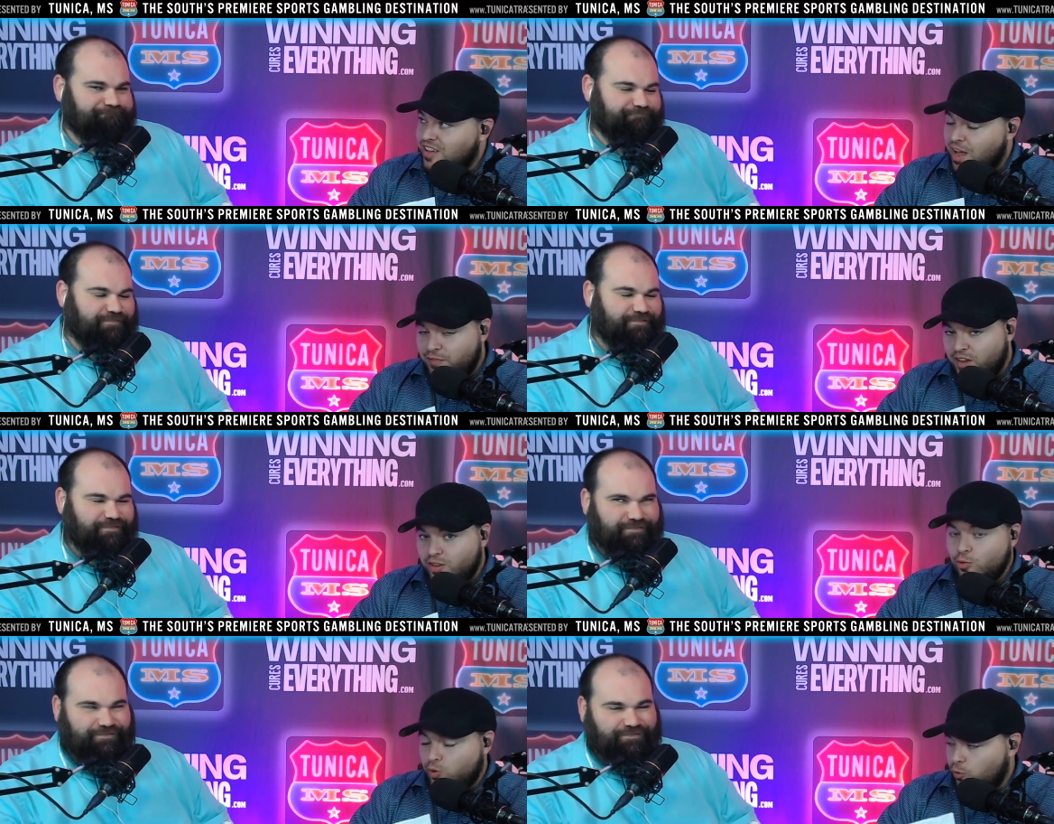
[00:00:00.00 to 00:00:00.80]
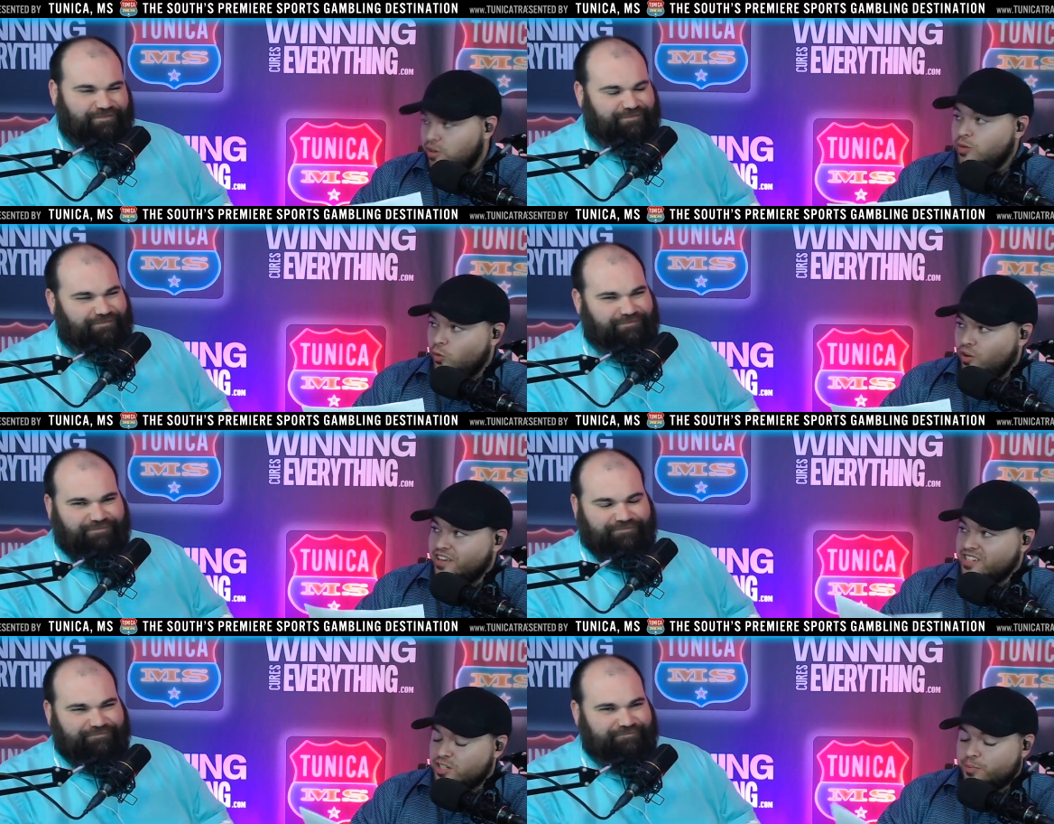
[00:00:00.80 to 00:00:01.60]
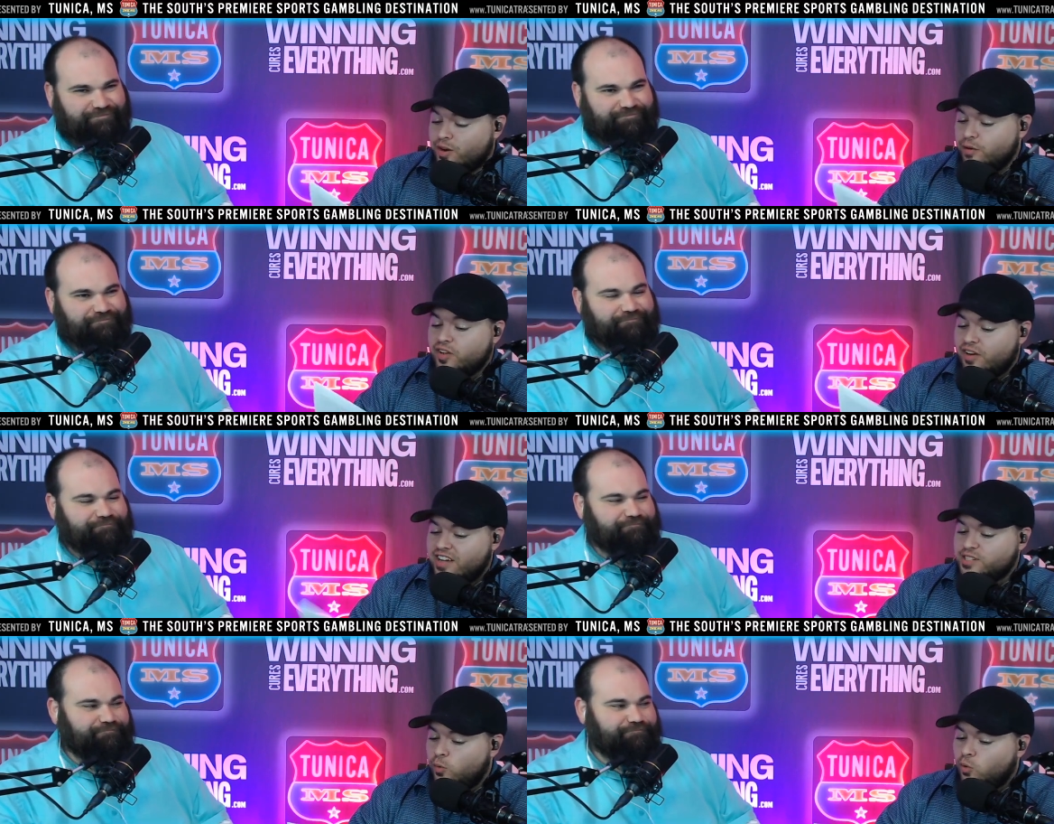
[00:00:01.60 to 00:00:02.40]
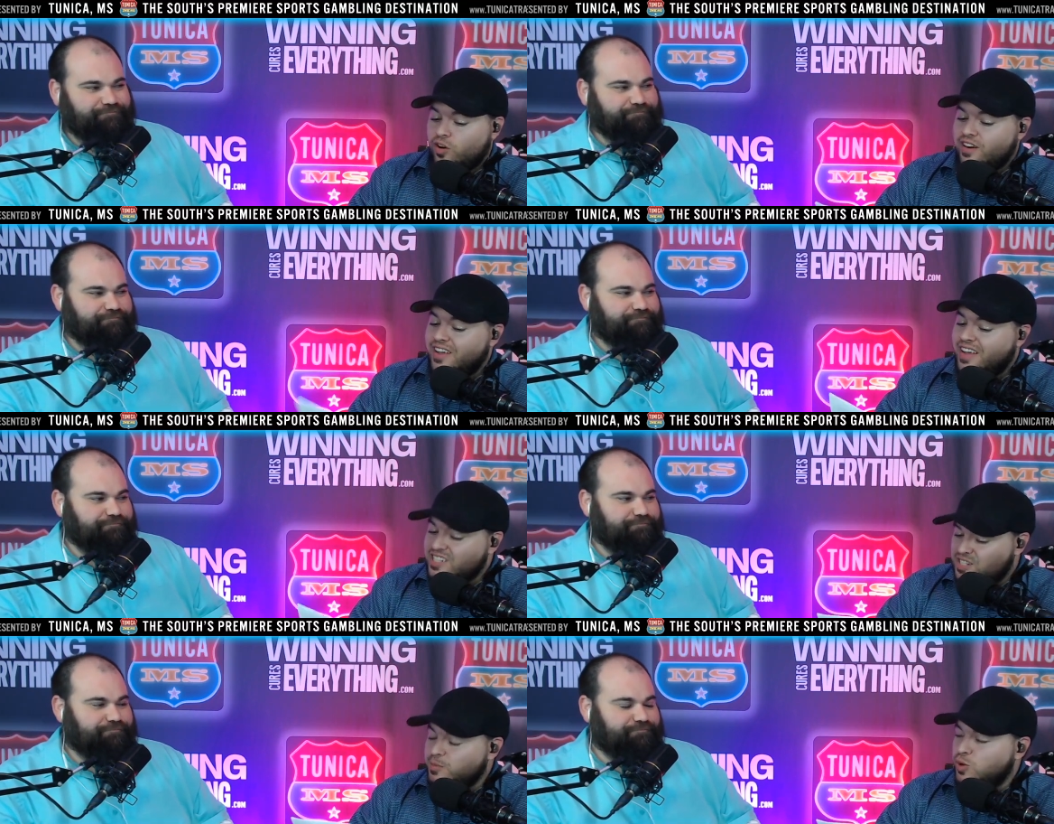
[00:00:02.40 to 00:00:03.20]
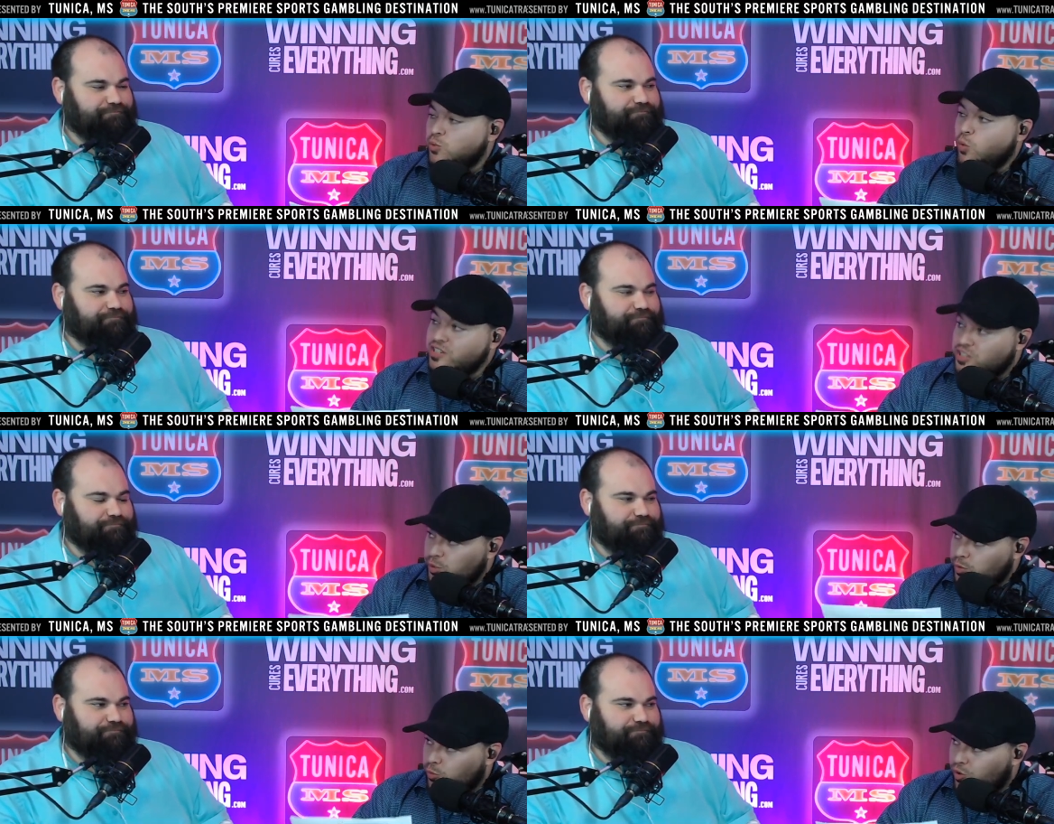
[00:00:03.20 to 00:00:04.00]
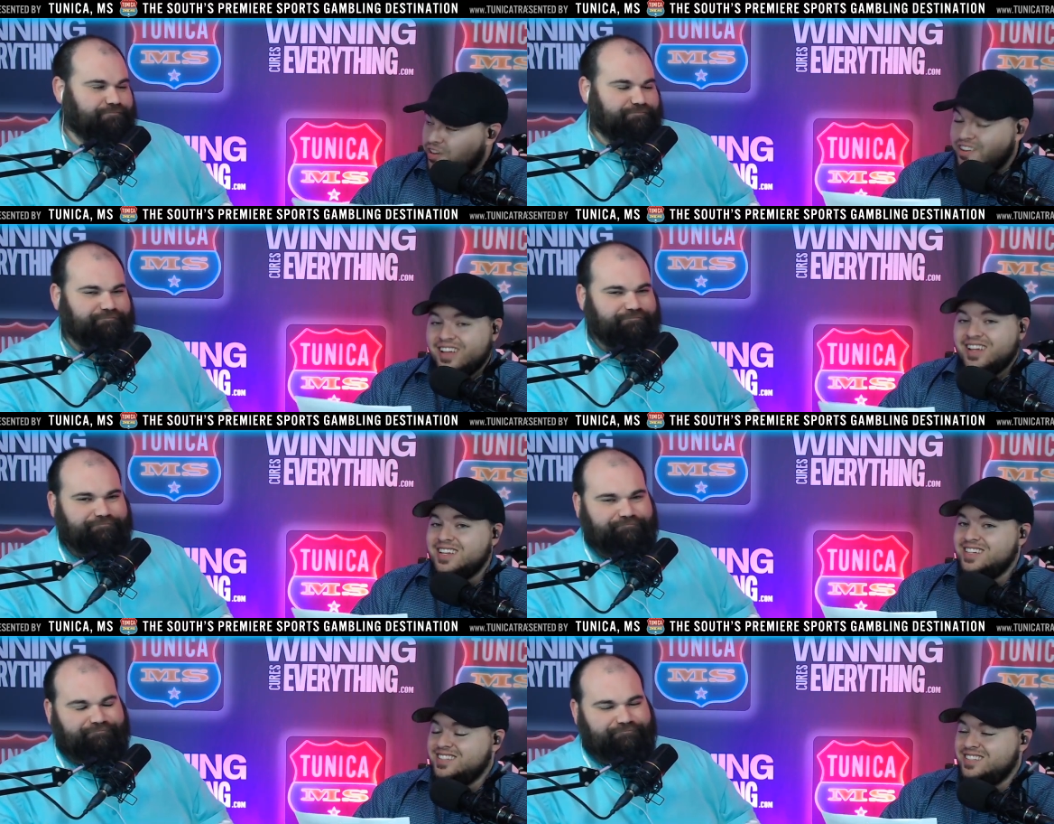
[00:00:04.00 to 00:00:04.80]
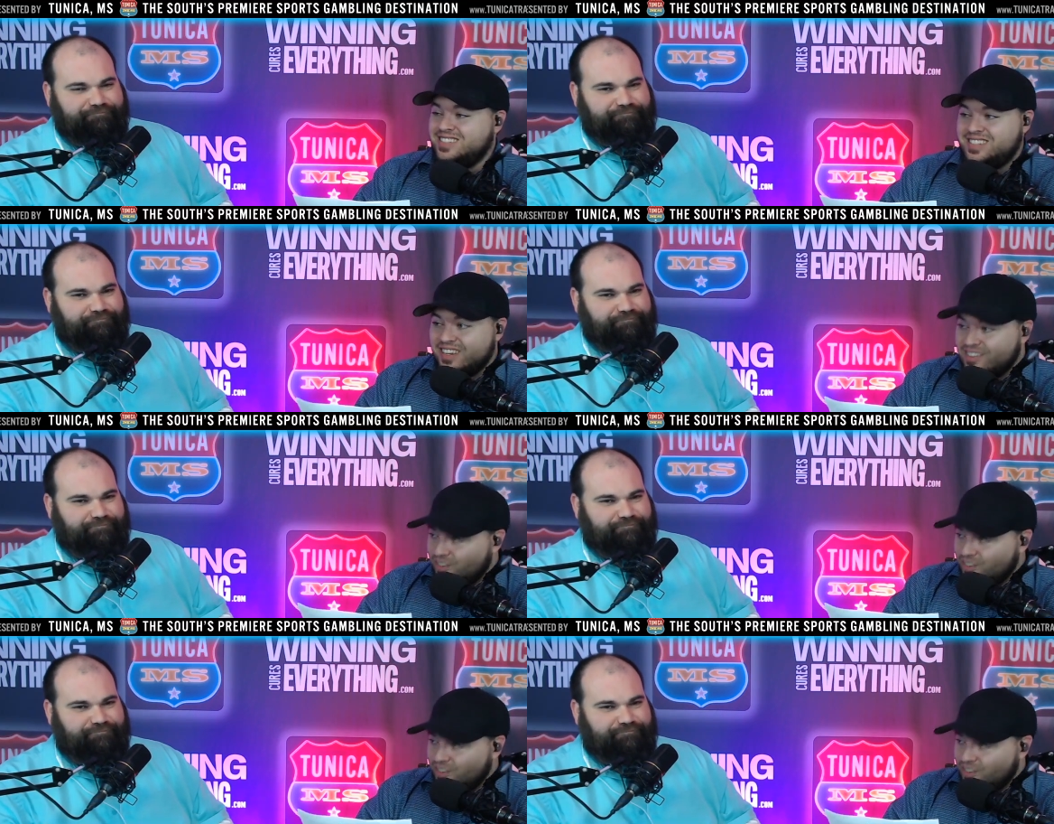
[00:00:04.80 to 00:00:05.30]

Speaker 1: FAU three and one against the spread over the last four. SMU one two and one. Didn't